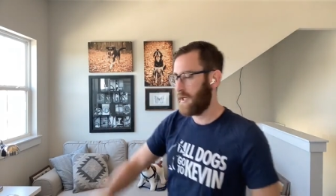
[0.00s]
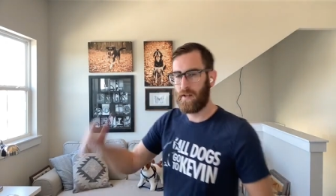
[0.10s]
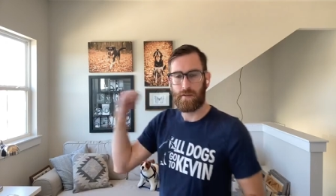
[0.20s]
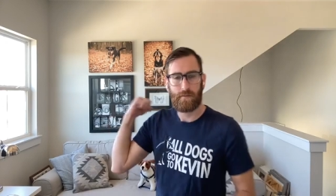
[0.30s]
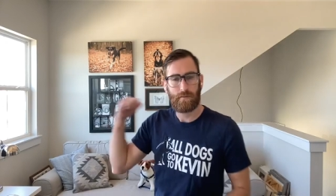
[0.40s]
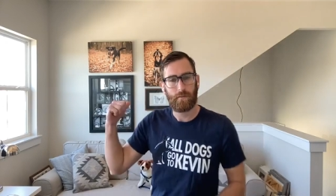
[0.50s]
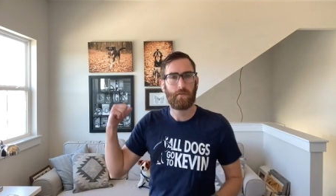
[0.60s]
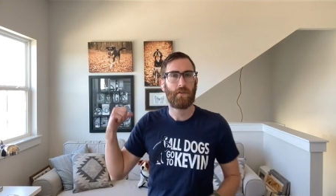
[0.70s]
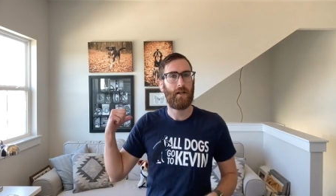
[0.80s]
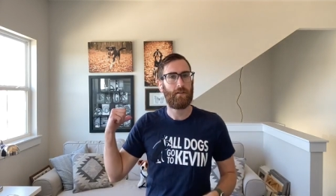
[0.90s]
But I'm
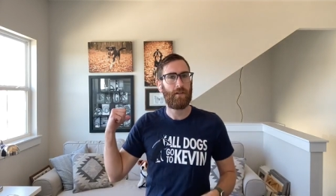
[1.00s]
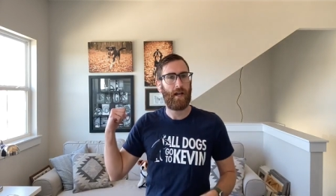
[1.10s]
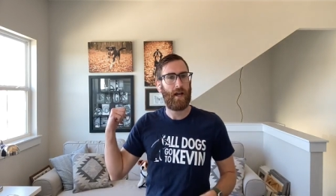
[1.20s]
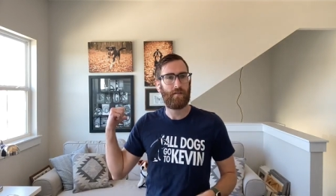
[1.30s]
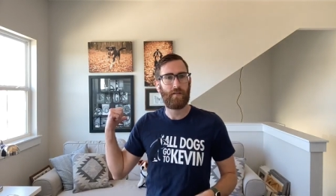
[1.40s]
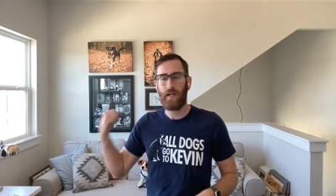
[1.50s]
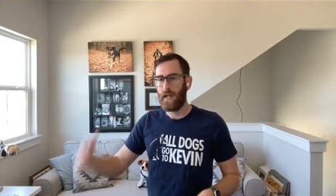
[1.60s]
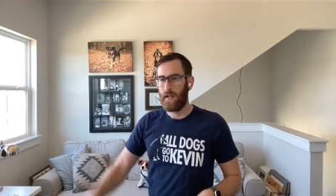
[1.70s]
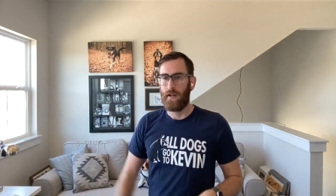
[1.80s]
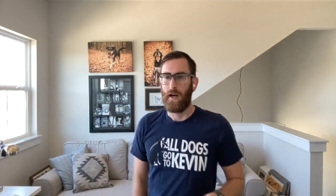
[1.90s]
glad to have
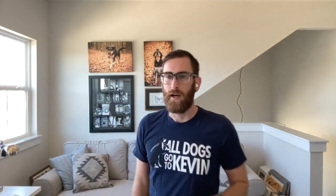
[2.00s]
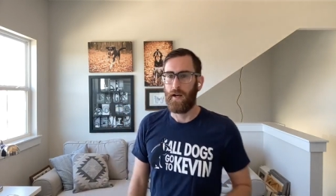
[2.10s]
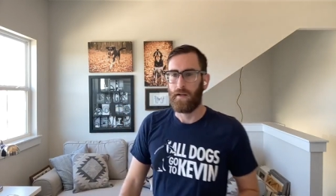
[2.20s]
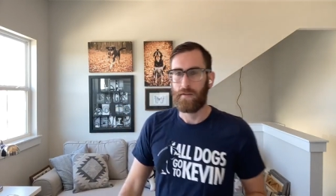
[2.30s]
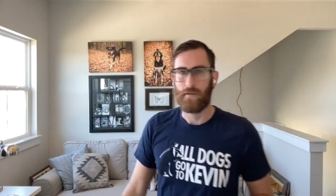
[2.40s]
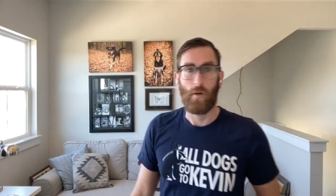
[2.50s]
uh,